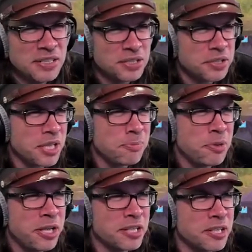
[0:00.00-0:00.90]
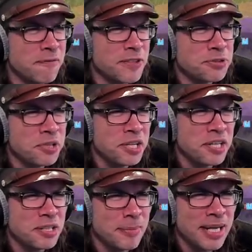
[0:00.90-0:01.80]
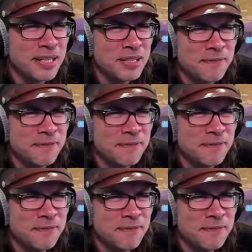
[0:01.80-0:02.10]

Do you like playing infantry on Hamada?